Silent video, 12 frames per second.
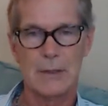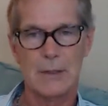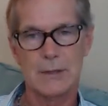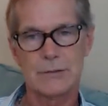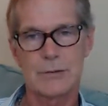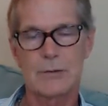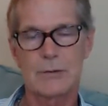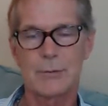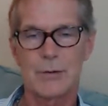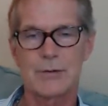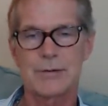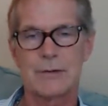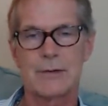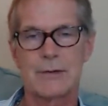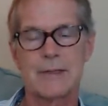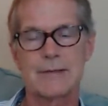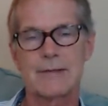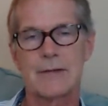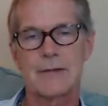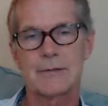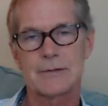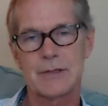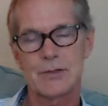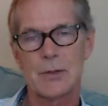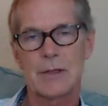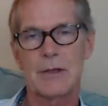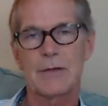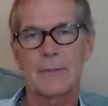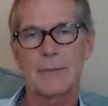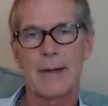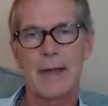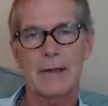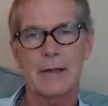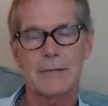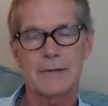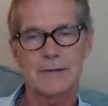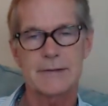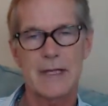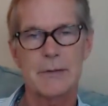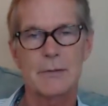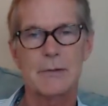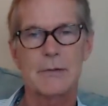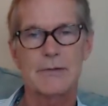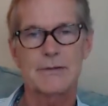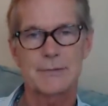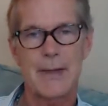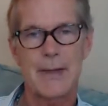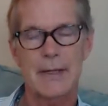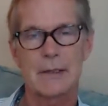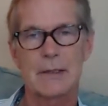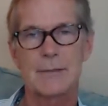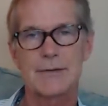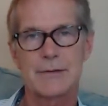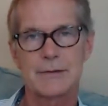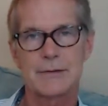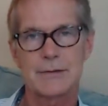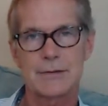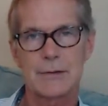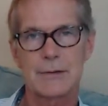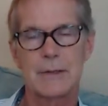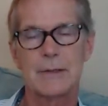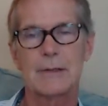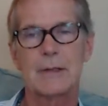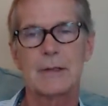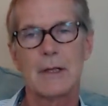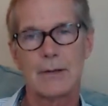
So the person is then situated on their back on the table, the speculum is inserted,